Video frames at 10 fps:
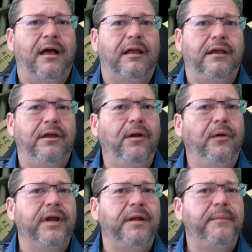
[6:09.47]
You
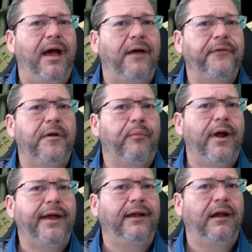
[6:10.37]
don't need to be out there
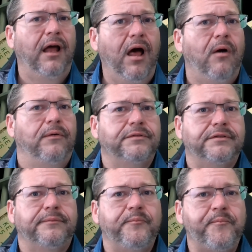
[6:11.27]
breaking
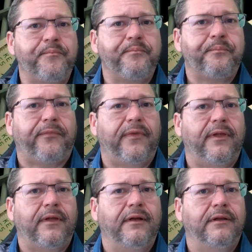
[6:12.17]
laws.
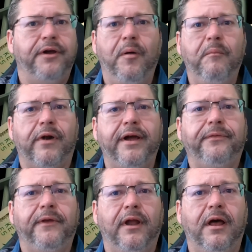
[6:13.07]
Don't break
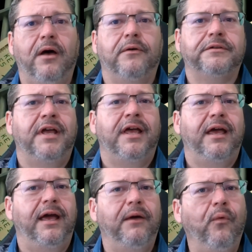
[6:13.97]
the laws.
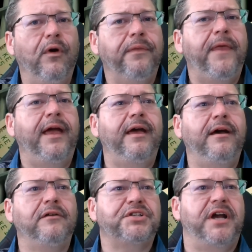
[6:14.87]
And one thing
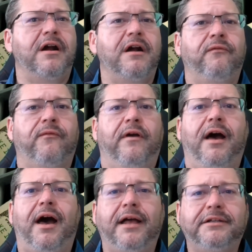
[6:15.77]
else, Sheriff,
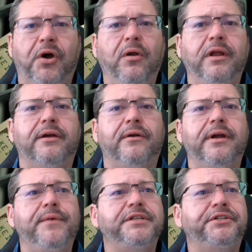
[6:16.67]
I totally agree
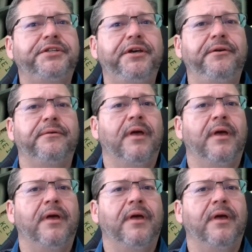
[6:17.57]
with you too.